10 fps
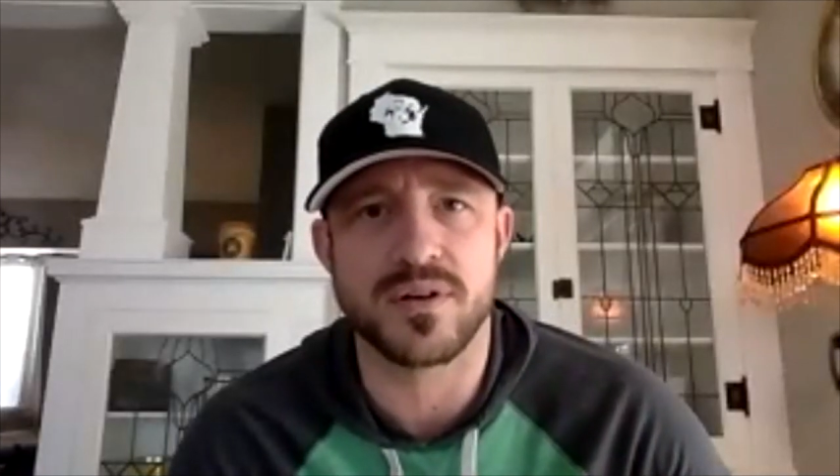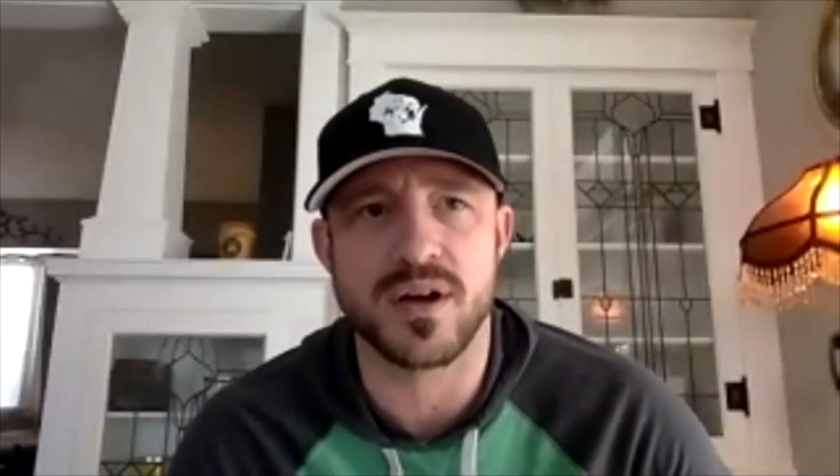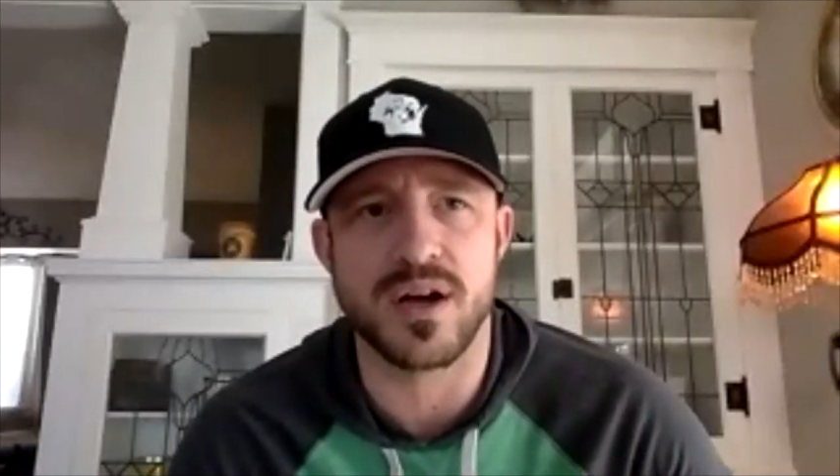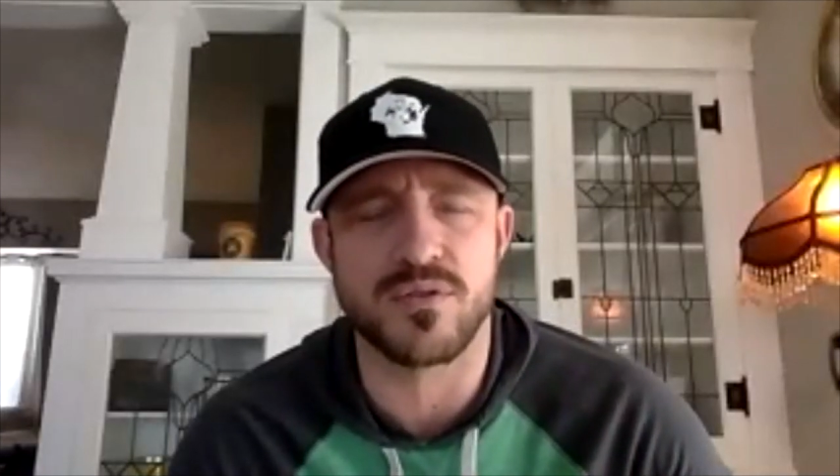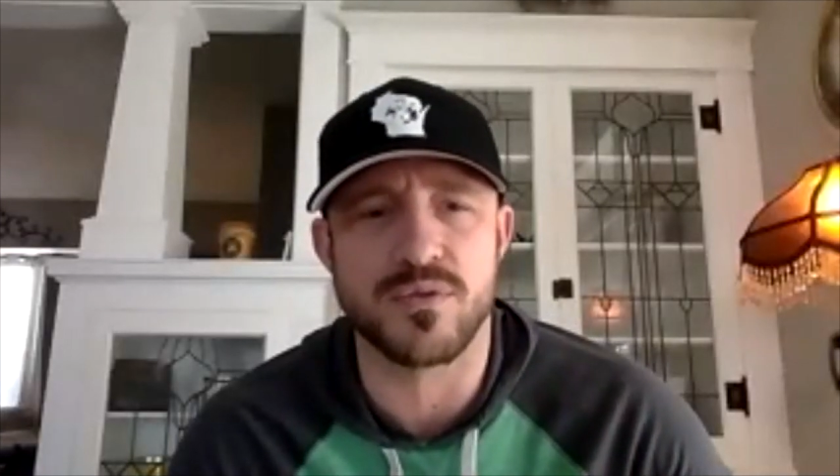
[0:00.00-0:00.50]

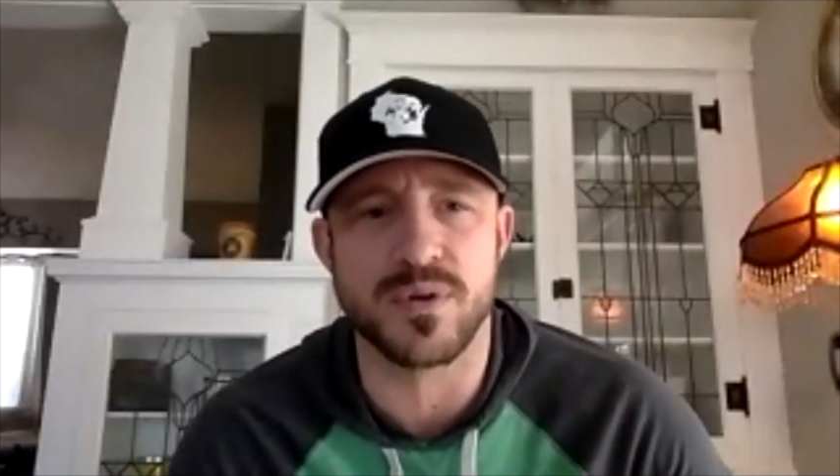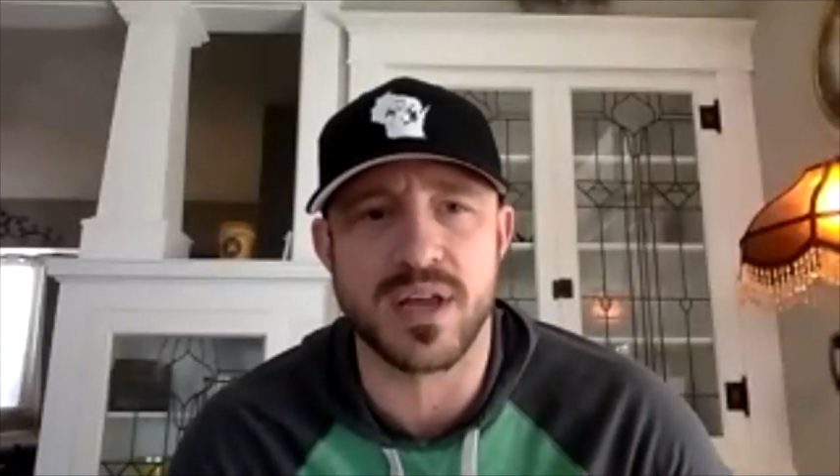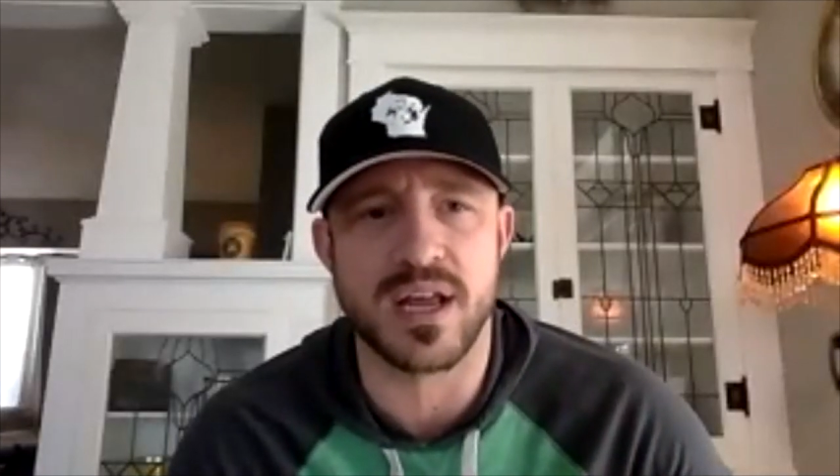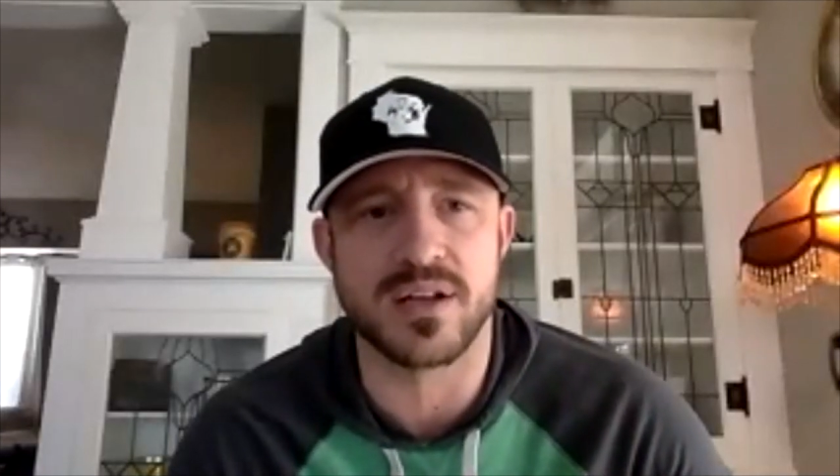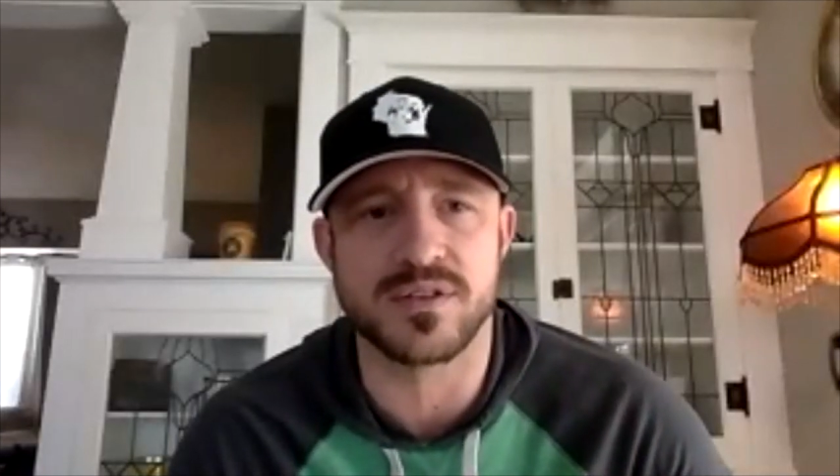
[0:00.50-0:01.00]
a group of
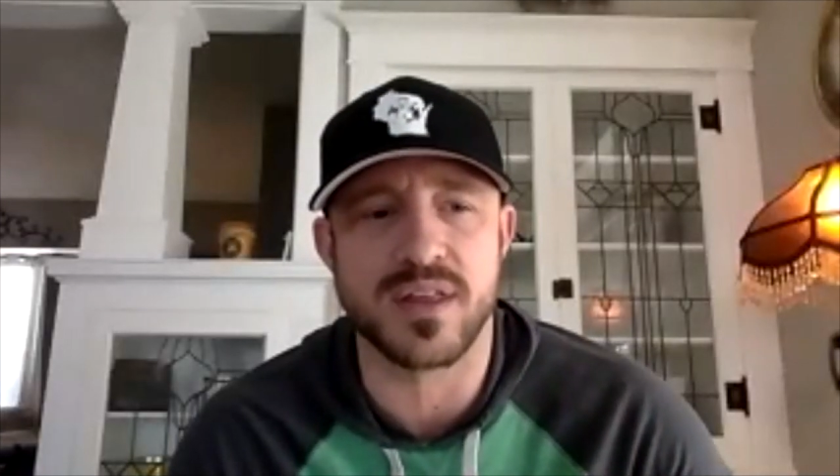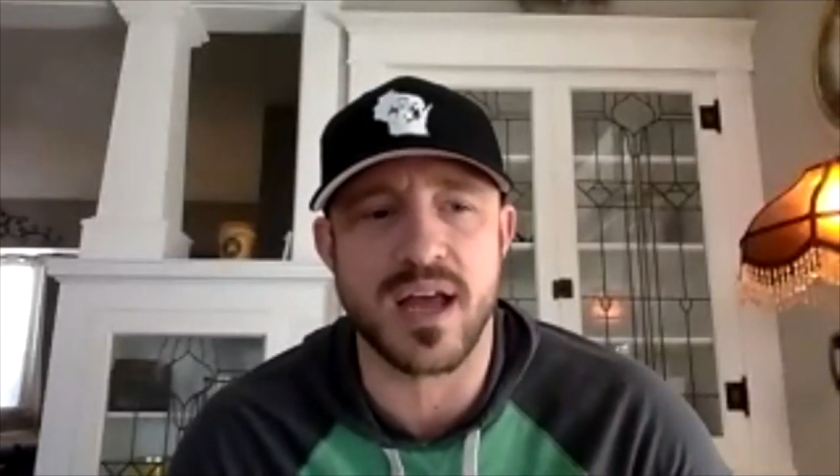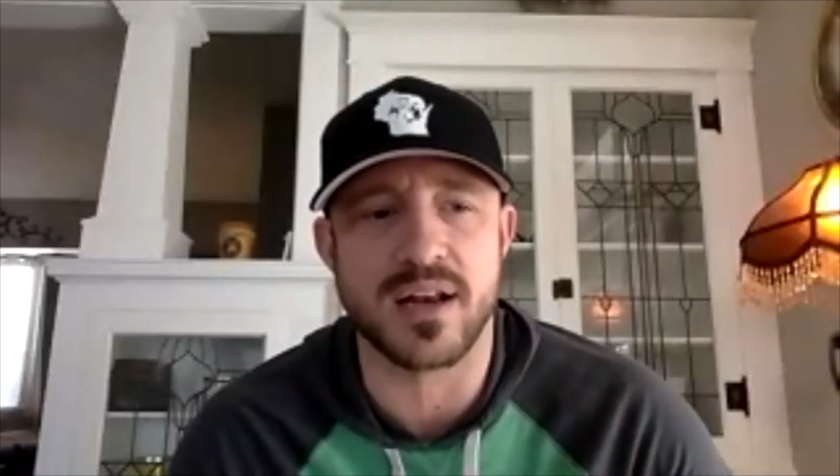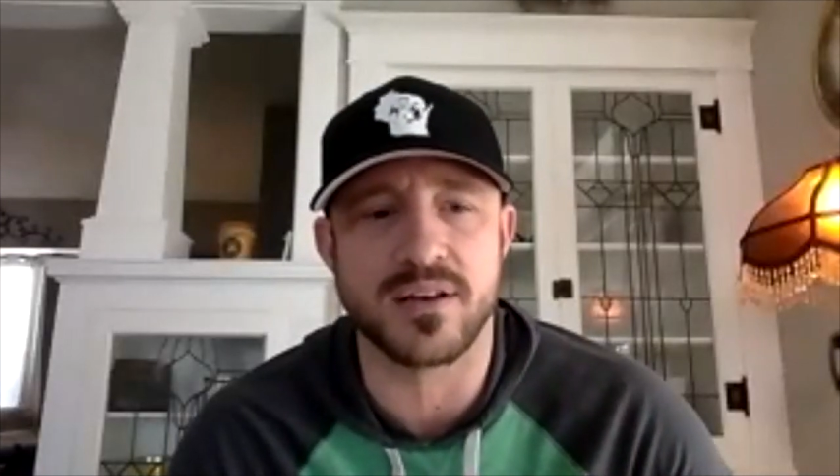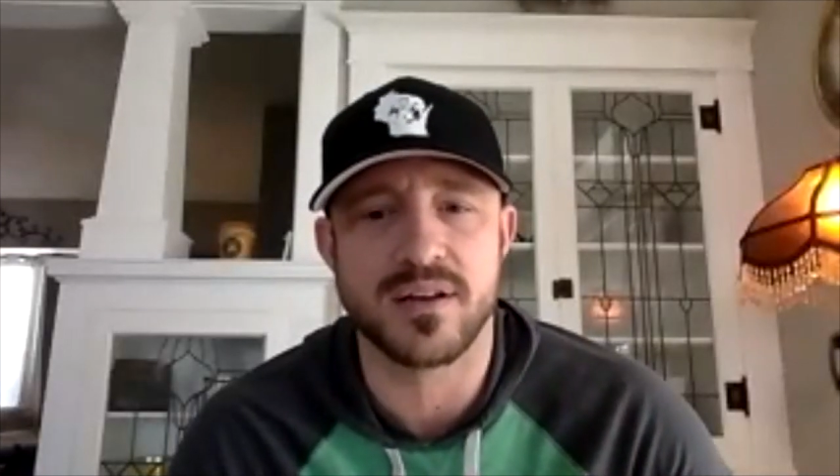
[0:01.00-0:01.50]
kids
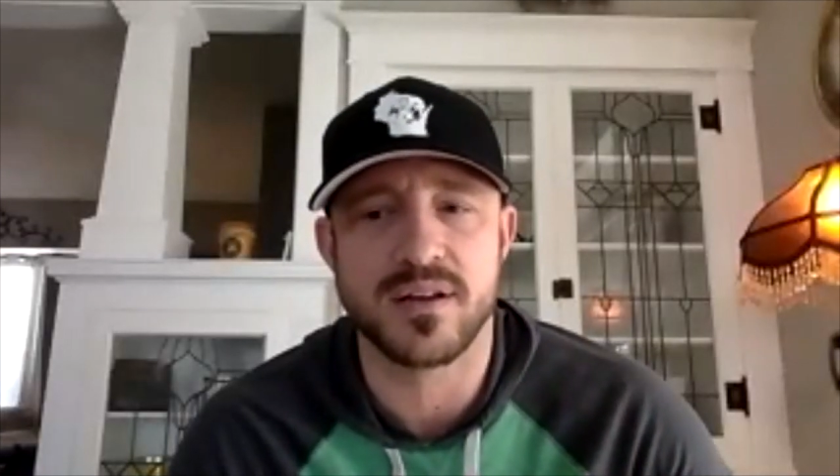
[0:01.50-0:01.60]
that